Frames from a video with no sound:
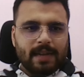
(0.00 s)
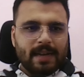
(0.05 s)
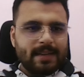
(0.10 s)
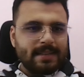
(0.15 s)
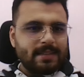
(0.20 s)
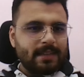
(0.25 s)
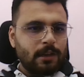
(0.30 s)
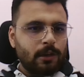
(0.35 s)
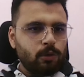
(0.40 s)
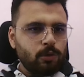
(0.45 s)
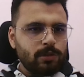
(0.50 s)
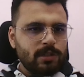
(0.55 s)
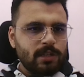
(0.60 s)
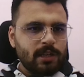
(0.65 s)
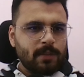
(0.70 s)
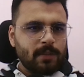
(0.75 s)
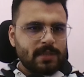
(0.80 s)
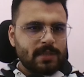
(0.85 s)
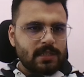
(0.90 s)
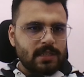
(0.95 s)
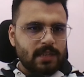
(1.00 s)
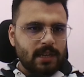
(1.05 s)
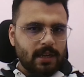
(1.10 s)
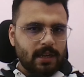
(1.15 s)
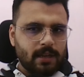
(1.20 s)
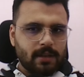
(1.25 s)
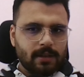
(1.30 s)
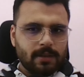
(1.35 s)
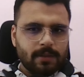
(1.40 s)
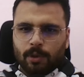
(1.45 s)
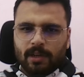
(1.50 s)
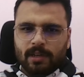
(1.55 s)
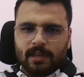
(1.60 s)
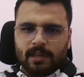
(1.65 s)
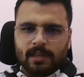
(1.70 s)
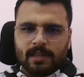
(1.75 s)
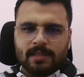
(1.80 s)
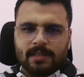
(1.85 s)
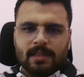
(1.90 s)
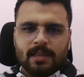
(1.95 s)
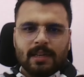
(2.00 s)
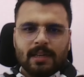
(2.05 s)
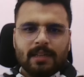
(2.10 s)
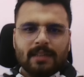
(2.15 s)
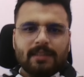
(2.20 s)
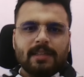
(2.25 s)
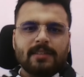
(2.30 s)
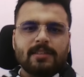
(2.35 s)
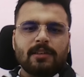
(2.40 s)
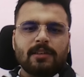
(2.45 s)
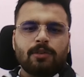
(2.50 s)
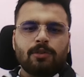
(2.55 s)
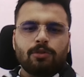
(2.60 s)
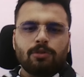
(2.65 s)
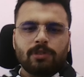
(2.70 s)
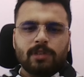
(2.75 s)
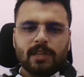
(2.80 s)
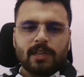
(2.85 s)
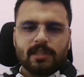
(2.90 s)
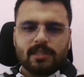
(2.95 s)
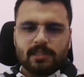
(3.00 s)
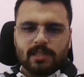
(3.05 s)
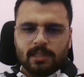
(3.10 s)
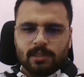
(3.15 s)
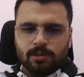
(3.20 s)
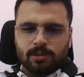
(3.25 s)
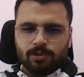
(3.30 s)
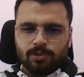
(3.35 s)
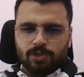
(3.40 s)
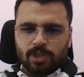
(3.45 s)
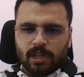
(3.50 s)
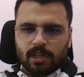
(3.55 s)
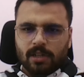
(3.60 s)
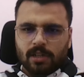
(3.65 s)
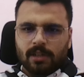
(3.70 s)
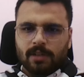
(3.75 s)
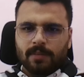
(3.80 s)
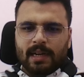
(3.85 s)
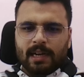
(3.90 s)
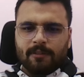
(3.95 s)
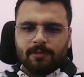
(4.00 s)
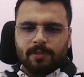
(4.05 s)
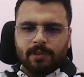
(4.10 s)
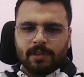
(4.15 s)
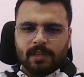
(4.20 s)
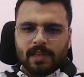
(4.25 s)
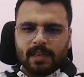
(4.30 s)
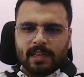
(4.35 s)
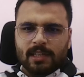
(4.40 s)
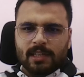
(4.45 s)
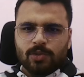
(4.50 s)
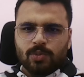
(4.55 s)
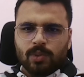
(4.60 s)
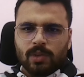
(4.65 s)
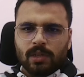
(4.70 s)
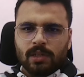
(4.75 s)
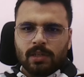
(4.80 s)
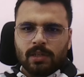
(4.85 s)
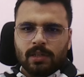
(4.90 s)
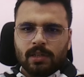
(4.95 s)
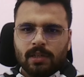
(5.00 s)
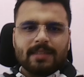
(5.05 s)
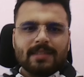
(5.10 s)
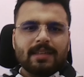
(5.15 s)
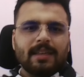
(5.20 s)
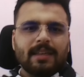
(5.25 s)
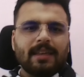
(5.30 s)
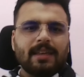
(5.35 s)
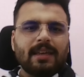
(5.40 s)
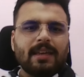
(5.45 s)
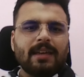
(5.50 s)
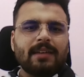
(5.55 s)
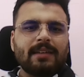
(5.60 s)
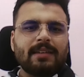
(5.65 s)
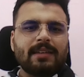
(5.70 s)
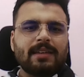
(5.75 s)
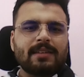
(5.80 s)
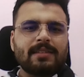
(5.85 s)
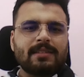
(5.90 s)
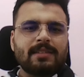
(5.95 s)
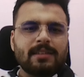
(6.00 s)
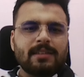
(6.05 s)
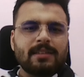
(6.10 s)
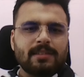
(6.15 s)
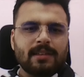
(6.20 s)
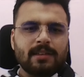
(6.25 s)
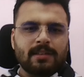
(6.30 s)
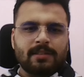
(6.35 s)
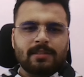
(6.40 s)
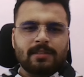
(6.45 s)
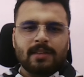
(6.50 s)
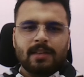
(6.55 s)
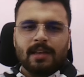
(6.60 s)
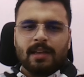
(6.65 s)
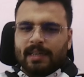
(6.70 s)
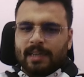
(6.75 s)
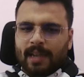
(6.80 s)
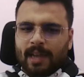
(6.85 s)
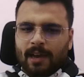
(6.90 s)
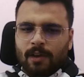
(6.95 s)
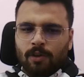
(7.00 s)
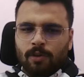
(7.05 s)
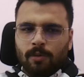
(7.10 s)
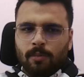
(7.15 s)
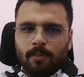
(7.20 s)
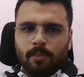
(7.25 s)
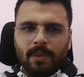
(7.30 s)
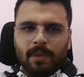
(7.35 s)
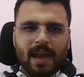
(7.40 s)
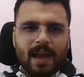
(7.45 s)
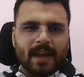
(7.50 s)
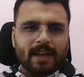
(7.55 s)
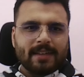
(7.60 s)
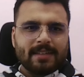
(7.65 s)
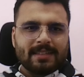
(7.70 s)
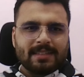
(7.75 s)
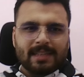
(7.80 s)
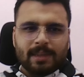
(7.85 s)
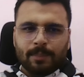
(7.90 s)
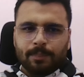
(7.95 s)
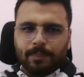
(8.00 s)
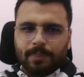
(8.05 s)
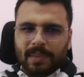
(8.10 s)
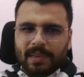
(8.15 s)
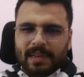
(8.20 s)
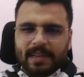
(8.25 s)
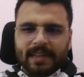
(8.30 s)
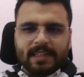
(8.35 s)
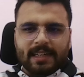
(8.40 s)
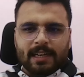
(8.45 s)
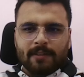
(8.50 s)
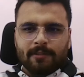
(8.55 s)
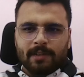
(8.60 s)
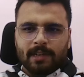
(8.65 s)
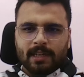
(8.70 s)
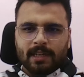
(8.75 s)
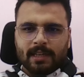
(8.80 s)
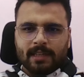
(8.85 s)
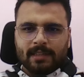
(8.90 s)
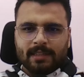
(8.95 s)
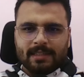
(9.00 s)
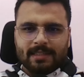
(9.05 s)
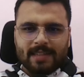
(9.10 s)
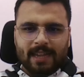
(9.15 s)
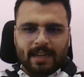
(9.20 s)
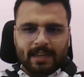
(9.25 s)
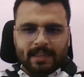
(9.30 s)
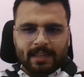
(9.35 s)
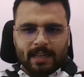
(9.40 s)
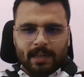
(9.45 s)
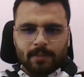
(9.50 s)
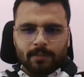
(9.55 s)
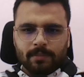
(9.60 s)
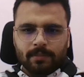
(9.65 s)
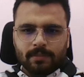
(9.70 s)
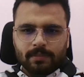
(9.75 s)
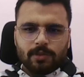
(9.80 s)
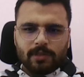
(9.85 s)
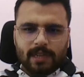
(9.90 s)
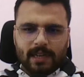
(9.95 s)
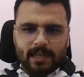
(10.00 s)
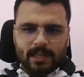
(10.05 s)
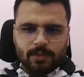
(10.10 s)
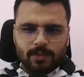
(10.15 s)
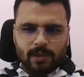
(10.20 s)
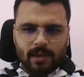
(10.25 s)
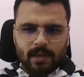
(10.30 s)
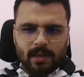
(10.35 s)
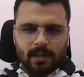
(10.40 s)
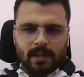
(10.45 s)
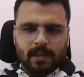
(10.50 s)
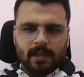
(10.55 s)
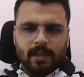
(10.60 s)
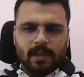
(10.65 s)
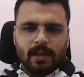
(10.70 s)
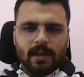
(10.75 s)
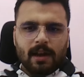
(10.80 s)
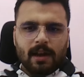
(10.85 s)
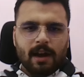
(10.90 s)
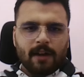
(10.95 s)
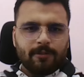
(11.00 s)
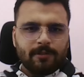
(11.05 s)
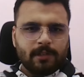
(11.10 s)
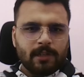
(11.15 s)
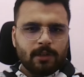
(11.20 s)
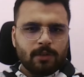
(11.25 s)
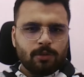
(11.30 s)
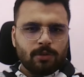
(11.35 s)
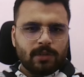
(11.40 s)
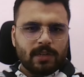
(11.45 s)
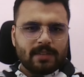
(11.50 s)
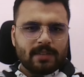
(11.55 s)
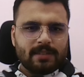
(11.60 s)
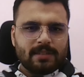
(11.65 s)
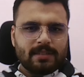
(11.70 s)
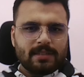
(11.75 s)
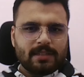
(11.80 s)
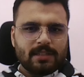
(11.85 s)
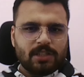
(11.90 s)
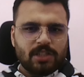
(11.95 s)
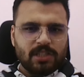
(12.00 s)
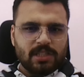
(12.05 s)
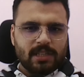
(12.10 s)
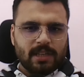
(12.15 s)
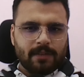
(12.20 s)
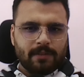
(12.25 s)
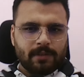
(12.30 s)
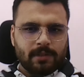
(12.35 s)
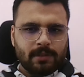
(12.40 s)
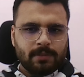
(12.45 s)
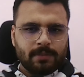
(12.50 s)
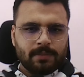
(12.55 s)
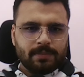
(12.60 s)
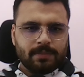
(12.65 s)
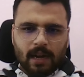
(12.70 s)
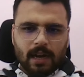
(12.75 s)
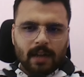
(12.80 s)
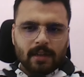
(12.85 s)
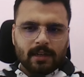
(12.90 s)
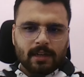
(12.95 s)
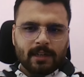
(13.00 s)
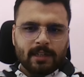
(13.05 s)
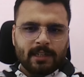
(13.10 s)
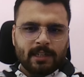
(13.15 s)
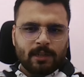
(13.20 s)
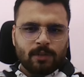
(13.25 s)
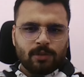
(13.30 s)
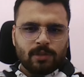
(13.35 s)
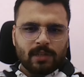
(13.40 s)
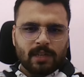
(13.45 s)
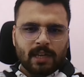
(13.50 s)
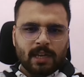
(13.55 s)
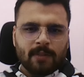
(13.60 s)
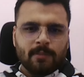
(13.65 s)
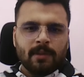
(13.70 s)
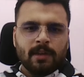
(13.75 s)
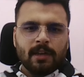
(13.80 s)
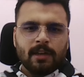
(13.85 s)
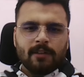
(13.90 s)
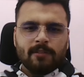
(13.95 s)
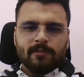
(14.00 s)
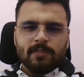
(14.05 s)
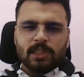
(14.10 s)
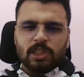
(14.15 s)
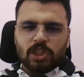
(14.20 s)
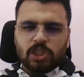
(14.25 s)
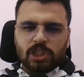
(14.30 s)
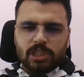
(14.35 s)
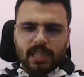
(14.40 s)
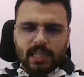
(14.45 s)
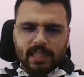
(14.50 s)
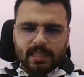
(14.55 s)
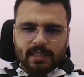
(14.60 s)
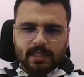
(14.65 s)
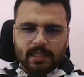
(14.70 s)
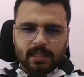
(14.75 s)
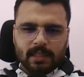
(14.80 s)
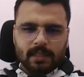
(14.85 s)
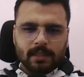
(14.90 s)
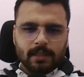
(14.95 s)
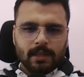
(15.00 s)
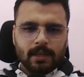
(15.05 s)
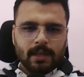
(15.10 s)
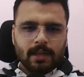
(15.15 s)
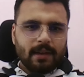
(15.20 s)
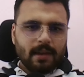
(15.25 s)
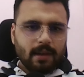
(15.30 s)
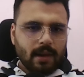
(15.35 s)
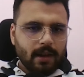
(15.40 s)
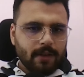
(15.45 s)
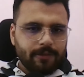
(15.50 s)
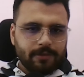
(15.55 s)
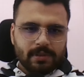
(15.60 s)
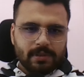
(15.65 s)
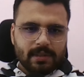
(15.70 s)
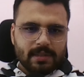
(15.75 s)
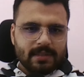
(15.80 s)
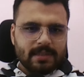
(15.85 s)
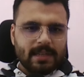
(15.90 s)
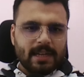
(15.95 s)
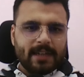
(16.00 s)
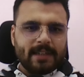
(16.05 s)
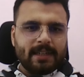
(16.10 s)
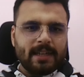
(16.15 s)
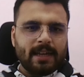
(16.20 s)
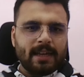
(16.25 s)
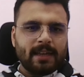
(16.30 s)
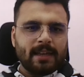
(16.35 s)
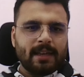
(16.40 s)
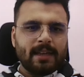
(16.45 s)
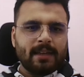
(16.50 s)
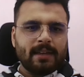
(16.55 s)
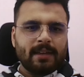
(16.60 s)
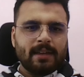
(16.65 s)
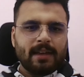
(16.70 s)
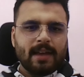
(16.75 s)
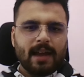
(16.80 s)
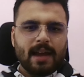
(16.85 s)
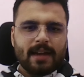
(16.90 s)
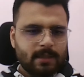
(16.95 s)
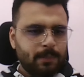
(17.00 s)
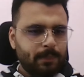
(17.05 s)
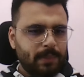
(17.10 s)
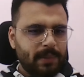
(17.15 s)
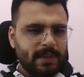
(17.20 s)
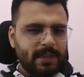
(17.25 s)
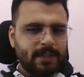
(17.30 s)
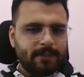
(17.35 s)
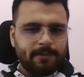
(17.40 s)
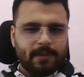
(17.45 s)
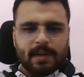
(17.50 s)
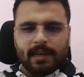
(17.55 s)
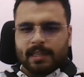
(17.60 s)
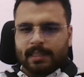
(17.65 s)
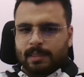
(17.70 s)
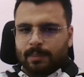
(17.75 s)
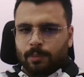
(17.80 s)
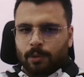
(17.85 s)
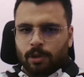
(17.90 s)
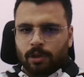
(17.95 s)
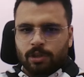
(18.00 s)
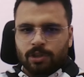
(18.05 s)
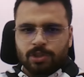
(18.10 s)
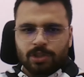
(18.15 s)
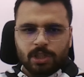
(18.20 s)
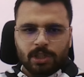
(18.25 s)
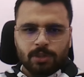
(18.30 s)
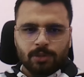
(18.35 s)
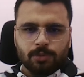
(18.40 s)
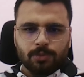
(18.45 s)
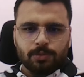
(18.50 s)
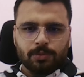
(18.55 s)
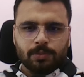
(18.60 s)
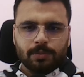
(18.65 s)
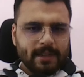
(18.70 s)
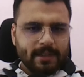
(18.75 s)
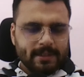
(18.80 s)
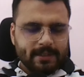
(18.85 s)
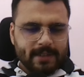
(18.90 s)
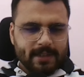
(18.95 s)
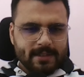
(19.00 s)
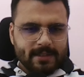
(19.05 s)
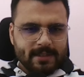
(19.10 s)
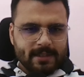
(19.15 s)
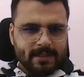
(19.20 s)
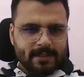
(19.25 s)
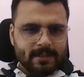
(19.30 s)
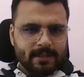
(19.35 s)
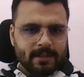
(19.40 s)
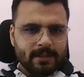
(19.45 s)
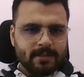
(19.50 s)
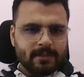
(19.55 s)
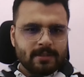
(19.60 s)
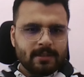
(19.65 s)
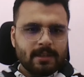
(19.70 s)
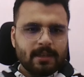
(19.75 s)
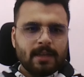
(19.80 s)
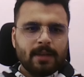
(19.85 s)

That is a losing mistake. Point is, there's a rook takes g2 check. And after king h1, there's a king takes d6. And now black is completely winning in this endgame. So that is why after rook takes g7, Tal continued the game with g3. Left this knight hanging, simply defending the pawn on g2. King takes d6.